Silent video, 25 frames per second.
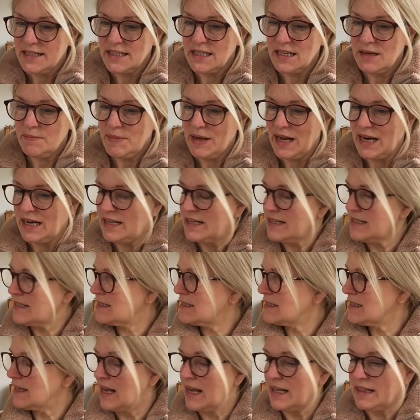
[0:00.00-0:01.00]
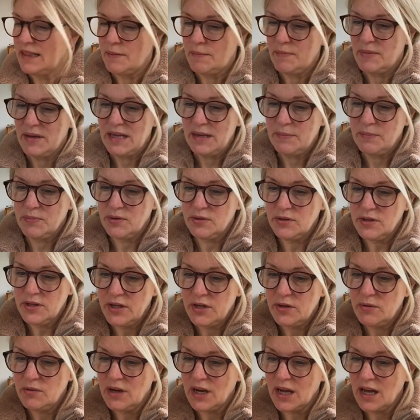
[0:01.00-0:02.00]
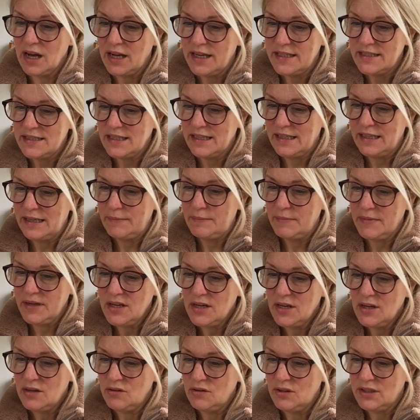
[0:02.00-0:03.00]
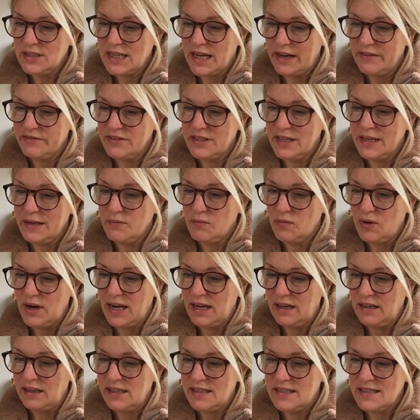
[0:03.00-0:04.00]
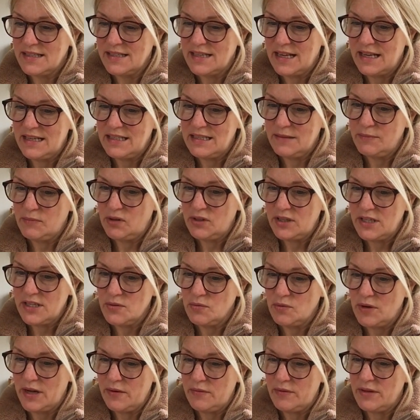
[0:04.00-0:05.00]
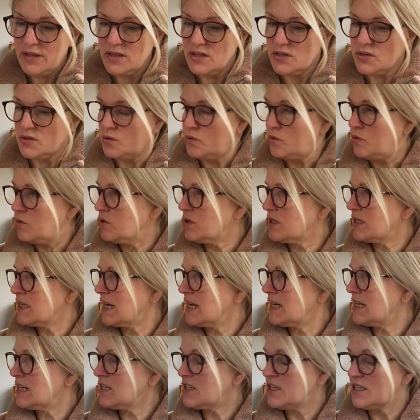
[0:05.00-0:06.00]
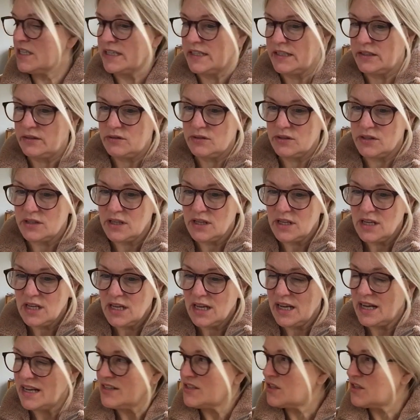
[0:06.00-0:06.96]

in a palace, and the people who were kind to him looked after him well and sent him on his way with a sword and a shield and